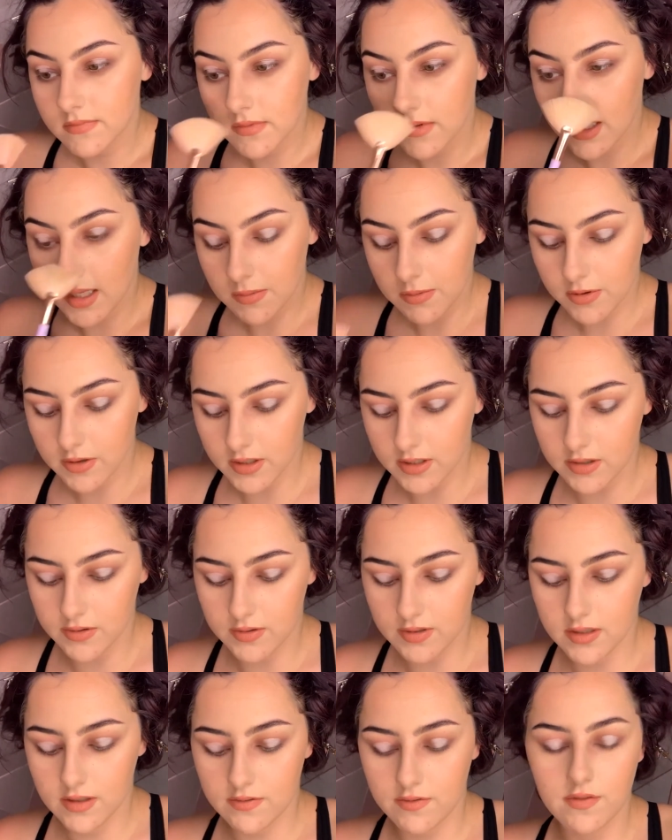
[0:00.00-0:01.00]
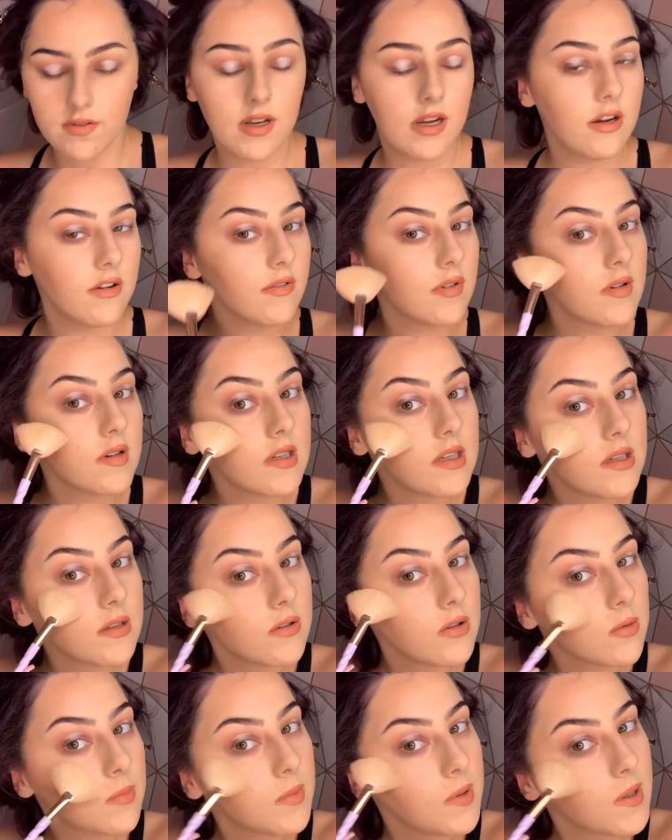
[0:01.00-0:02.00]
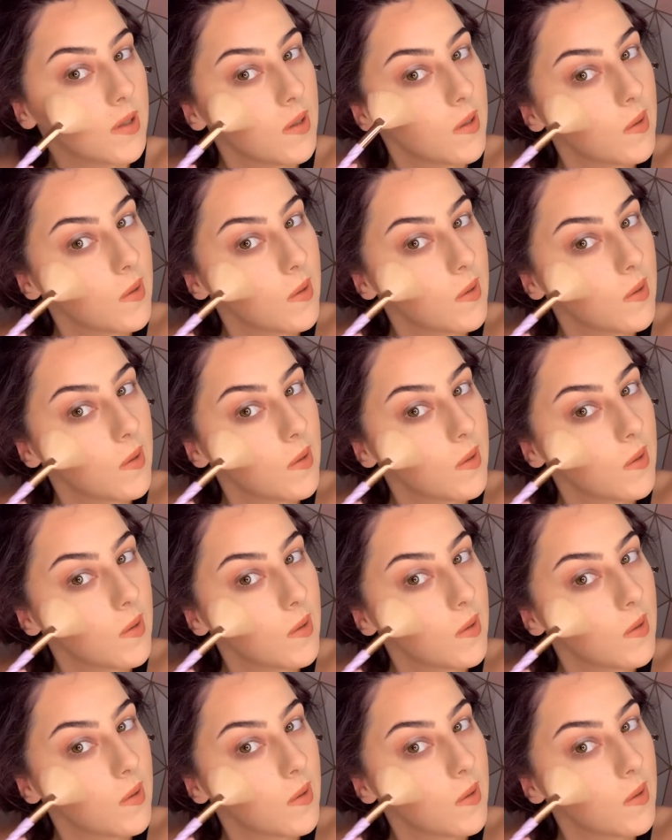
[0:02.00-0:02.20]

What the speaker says: I'm only doing a very, very little bit.